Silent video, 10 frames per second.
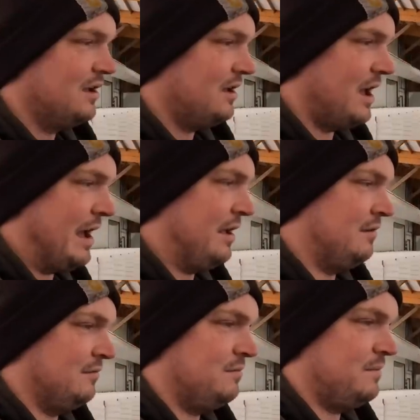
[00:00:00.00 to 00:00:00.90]

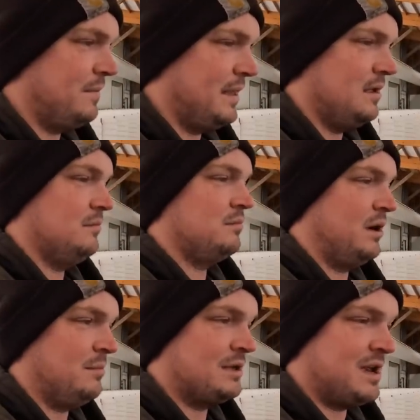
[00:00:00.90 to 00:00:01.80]
and
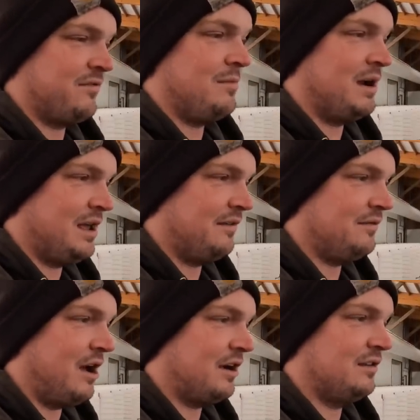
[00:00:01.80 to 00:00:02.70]
pretty much everybody I've
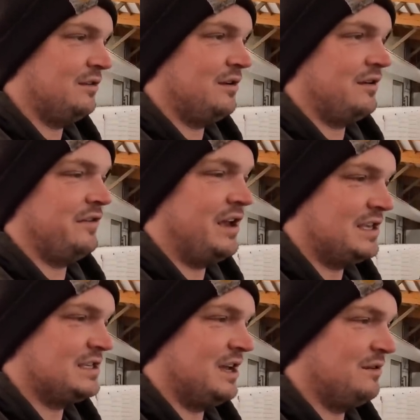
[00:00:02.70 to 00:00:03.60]
talked to
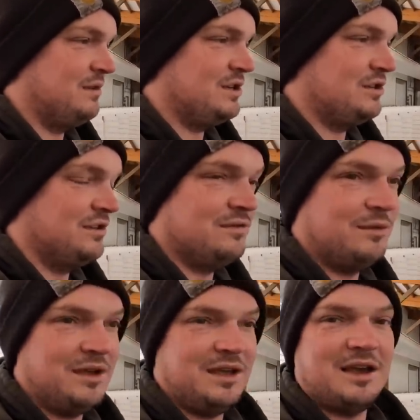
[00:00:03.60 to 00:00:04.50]
has said
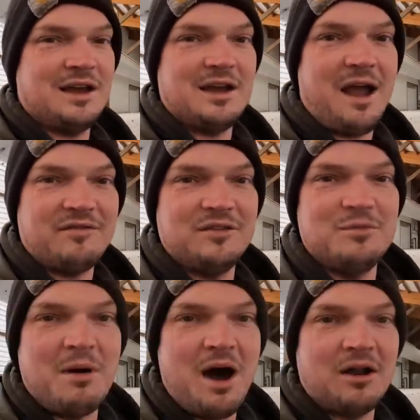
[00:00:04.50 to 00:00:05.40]
we have to do
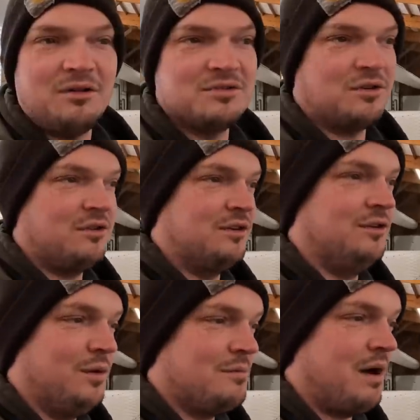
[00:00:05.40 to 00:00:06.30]
bottles, or they're
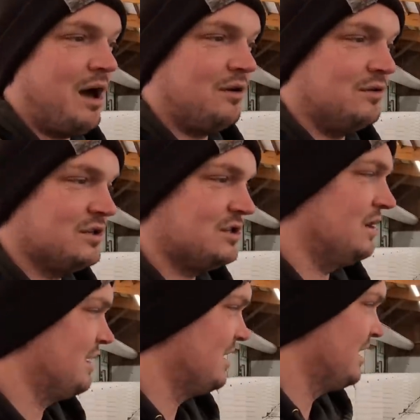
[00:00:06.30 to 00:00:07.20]
doing bottles.
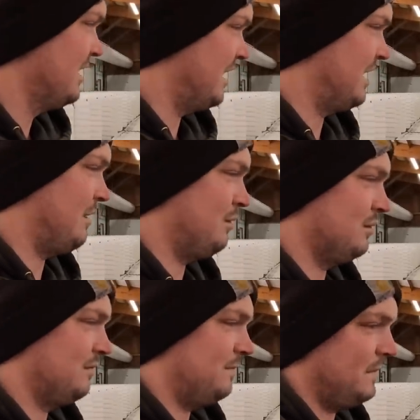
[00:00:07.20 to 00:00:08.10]
And I'd
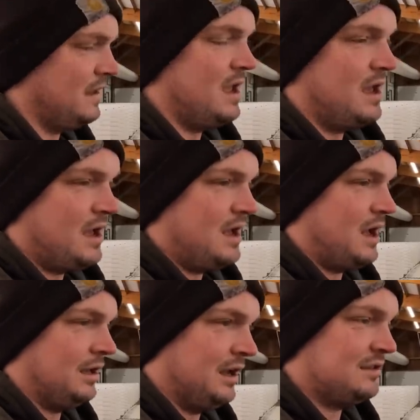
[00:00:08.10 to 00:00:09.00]

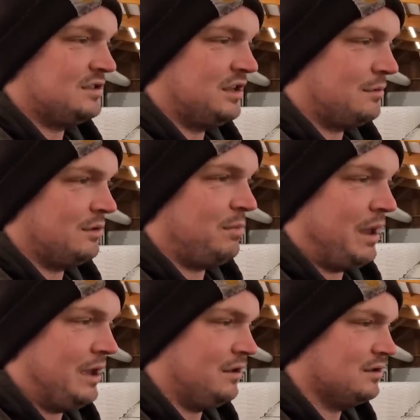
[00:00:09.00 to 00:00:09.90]
like to stick with
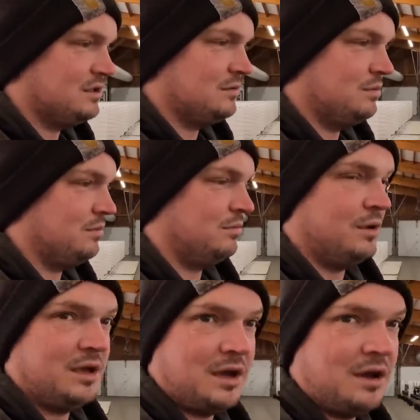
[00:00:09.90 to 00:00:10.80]
pails.
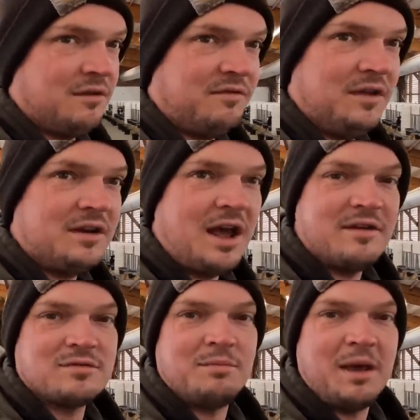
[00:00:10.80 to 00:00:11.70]
We feed
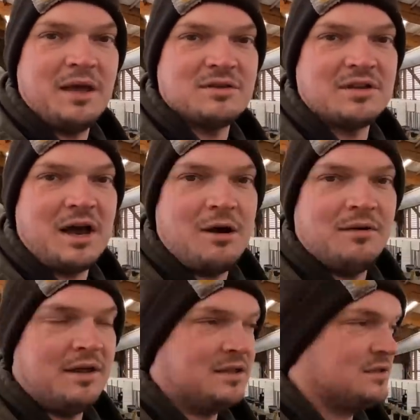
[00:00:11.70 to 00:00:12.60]
calves with pails now,
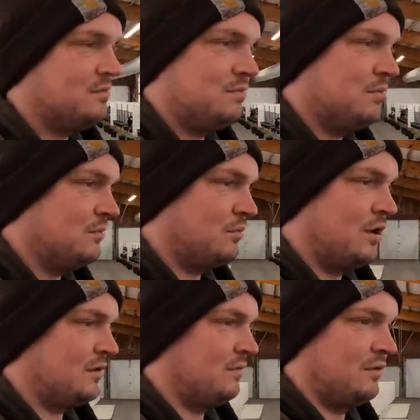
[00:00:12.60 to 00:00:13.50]
and that's
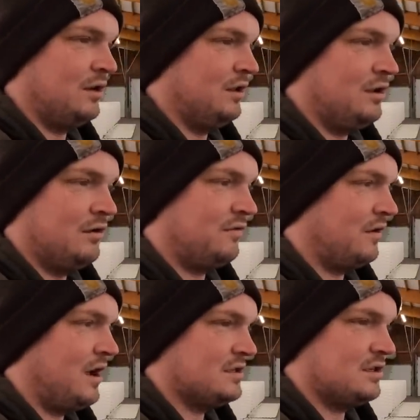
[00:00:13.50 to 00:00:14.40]
worked really good
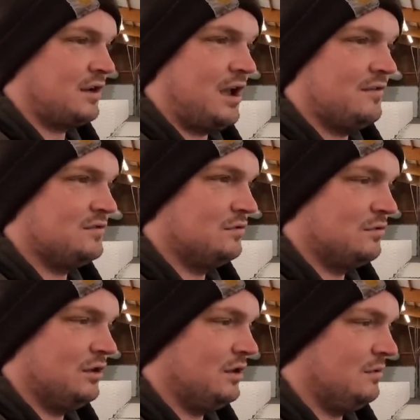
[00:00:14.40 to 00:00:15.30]
for us. Our calves do
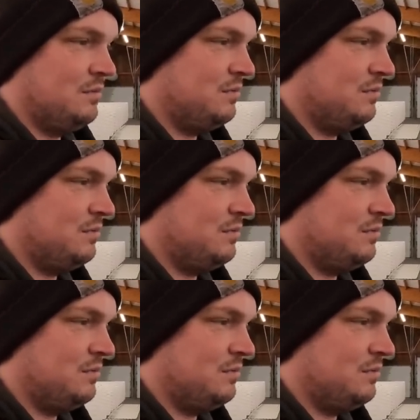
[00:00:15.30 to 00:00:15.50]
really,